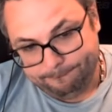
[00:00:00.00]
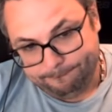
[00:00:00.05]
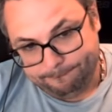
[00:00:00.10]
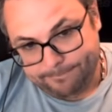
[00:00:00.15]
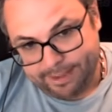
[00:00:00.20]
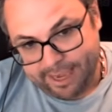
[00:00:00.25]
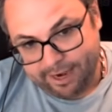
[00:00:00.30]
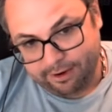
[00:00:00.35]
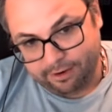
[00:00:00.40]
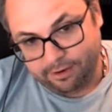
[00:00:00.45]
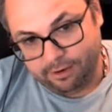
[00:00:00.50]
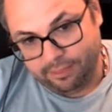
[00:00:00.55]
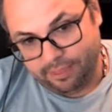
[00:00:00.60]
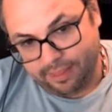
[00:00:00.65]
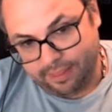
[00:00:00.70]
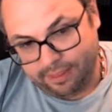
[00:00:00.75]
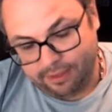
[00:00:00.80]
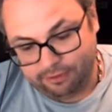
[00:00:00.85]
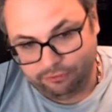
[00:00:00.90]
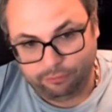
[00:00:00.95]
bigger
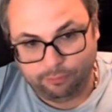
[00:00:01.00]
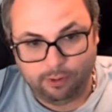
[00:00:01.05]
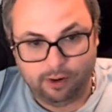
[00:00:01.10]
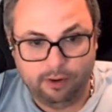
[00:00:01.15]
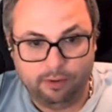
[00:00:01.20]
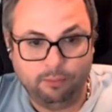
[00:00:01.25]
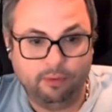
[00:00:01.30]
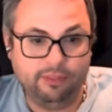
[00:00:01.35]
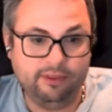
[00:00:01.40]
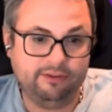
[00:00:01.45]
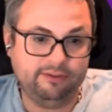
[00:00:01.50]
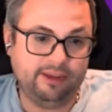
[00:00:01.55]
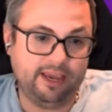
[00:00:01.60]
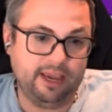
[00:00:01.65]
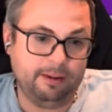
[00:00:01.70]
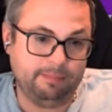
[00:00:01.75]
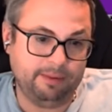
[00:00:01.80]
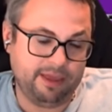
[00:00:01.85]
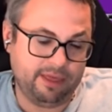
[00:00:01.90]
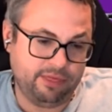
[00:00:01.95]
than this one. Well, this
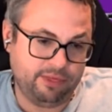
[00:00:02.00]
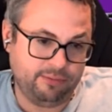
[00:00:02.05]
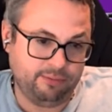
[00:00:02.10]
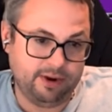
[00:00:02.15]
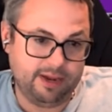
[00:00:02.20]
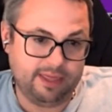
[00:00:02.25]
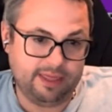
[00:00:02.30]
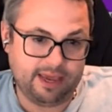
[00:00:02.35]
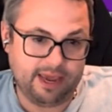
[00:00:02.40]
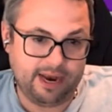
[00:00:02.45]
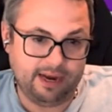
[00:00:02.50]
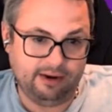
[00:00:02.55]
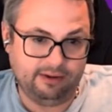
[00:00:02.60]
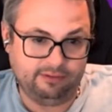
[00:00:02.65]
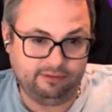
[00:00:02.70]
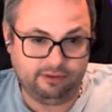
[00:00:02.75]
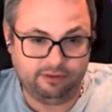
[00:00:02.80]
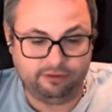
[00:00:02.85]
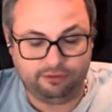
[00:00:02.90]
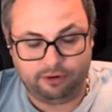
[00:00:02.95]
can't be a 3 then,
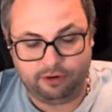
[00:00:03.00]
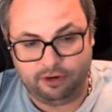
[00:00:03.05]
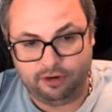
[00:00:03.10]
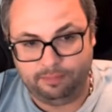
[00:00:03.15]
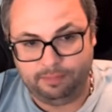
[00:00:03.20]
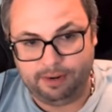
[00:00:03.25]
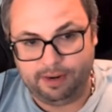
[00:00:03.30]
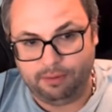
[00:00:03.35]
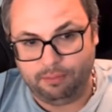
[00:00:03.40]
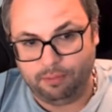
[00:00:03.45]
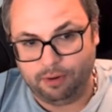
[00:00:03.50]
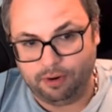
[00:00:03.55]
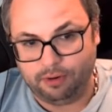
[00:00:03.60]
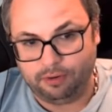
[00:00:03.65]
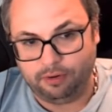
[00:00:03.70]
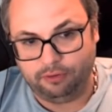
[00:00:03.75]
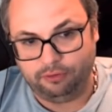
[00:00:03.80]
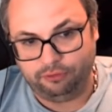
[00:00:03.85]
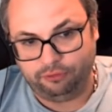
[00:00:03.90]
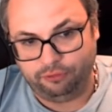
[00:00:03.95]
because this couldn't be a 1
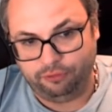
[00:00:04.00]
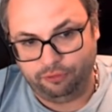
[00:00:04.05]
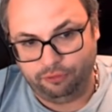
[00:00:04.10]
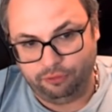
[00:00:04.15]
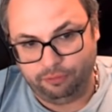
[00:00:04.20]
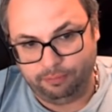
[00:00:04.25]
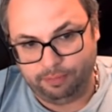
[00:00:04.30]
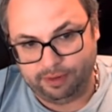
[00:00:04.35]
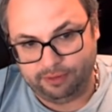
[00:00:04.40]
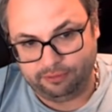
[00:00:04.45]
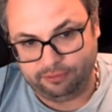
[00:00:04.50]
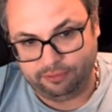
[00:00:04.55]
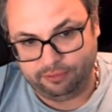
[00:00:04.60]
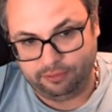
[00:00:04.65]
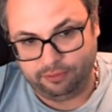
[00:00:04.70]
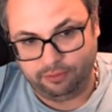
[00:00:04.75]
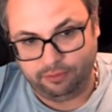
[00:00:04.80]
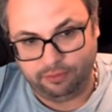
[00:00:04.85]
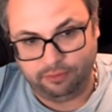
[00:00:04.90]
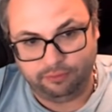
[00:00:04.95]
or a 2 by
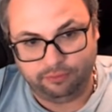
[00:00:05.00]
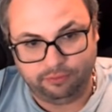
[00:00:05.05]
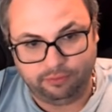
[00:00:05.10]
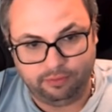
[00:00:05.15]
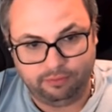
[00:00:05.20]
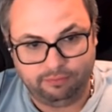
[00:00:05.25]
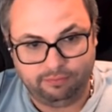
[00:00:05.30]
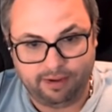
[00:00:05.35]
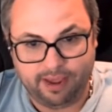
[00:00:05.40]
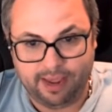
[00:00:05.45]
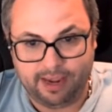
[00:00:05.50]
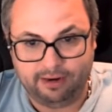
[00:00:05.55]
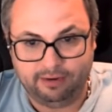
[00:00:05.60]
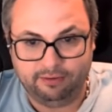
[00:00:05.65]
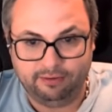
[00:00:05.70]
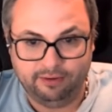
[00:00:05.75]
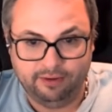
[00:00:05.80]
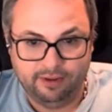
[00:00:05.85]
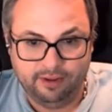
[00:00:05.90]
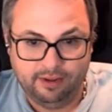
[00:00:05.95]
Sudoku. So in
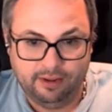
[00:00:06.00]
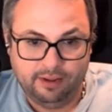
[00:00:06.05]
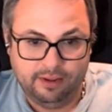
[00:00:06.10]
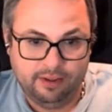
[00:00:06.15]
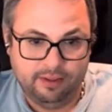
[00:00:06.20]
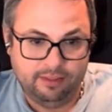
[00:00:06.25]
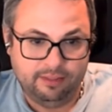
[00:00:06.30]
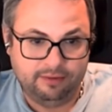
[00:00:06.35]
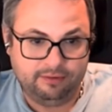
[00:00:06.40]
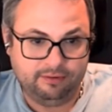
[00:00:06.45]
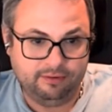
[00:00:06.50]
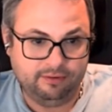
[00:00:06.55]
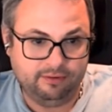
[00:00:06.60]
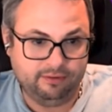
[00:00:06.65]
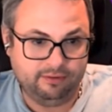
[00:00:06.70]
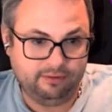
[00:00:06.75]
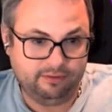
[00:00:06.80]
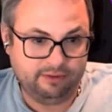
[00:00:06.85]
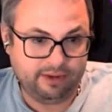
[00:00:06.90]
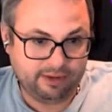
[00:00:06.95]
fact, this is
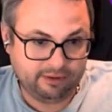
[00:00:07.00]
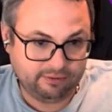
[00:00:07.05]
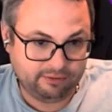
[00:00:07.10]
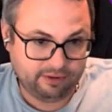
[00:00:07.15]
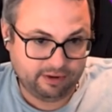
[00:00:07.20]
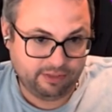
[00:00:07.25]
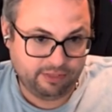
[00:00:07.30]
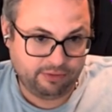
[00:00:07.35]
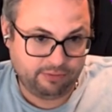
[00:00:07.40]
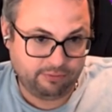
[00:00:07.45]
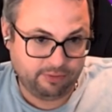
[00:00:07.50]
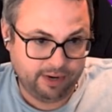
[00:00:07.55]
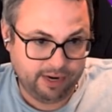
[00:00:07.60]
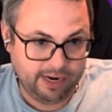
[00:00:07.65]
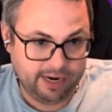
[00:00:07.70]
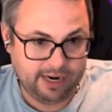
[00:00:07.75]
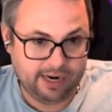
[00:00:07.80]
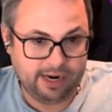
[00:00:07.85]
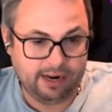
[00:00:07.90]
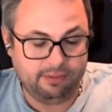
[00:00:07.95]
a 6 and a
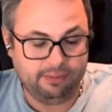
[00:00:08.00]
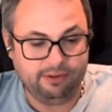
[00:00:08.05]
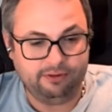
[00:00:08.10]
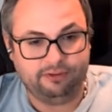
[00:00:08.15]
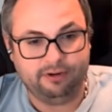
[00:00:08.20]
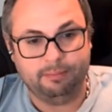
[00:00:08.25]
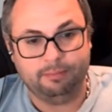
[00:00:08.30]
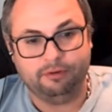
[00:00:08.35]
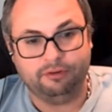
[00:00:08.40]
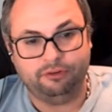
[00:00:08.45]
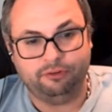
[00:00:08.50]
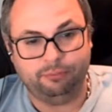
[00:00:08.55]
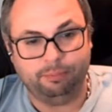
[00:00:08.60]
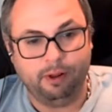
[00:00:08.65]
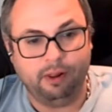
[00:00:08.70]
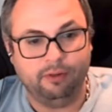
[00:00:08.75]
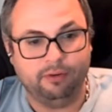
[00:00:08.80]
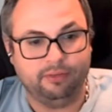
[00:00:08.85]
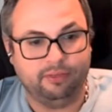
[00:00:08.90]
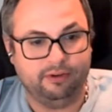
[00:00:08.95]
3, and now this number is
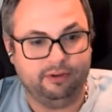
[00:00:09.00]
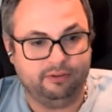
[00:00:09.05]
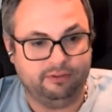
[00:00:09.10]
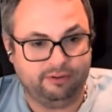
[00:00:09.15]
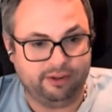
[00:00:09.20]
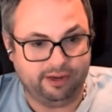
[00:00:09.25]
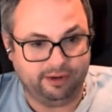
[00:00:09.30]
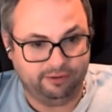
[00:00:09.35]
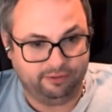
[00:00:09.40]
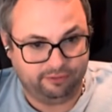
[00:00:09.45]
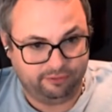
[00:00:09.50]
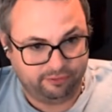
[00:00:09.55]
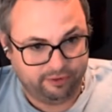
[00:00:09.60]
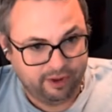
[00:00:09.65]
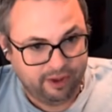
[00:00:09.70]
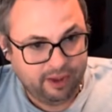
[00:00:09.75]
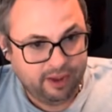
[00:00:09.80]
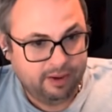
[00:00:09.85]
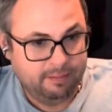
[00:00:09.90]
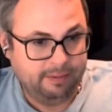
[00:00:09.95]
smaller than 6,
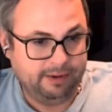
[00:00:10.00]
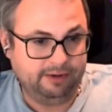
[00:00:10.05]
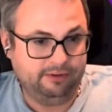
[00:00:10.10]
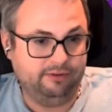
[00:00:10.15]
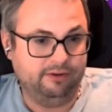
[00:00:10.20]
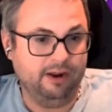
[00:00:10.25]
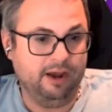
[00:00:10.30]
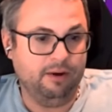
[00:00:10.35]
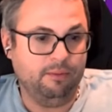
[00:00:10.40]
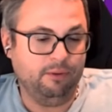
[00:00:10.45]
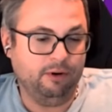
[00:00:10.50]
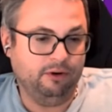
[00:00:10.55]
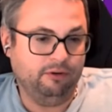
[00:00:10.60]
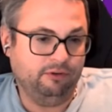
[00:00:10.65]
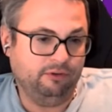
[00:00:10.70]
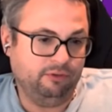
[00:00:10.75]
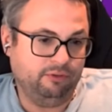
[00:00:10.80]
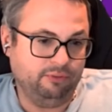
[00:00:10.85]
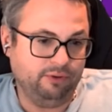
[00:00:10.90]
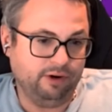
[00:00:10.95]
but it's not 1,
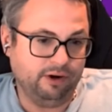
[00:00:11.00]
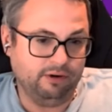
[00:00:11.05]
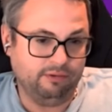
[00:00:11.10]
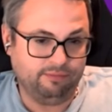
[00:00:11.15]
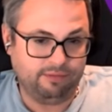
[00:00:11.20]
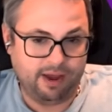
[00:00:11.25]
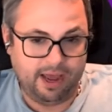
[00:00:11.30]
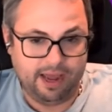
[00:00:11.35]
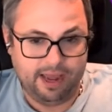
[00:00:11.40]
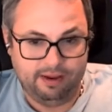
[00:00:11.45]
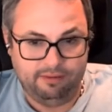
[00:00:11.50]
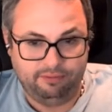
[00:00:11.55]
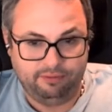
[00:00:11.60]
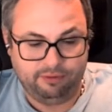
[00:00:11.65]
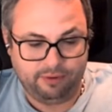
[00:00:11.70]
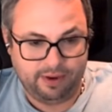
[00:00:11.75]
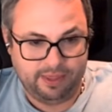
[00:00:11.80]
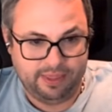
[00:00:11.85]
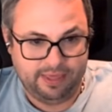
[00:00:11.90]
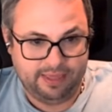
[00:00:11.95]
2, 3, or 5.
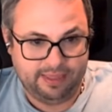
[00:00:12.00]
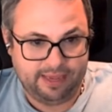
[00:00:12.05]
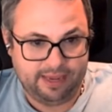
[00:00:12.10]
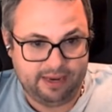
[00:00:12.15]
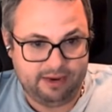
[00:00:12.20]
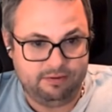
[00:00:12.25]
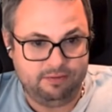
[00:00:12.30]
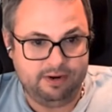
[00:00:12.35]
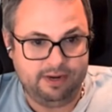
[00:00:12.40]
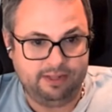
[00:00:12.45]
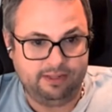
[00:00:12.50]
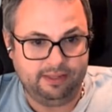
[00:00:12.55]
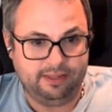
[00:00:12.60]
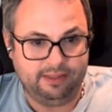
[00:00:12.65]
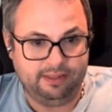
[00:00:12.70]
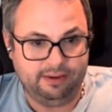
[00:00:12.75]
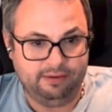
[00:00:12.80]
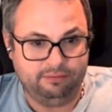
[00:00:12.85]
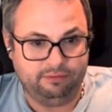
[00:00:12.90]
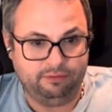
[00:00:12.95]
So I think that
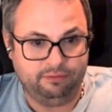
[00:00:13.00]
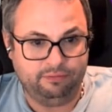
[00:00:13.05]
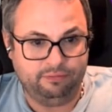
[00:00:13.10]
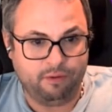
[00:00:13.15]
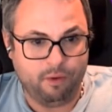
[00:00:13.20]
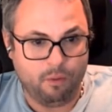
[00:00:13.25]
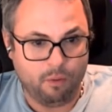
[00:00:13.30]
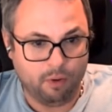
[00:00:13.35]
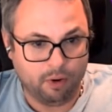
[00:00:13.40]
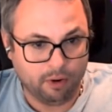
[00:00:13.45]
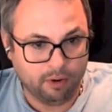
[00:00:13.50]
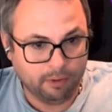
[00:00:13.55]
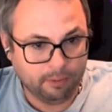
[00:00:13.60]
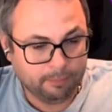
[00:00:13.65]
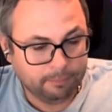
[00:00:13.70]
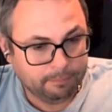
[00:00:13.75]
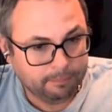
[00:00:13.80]
uniquely leaves 4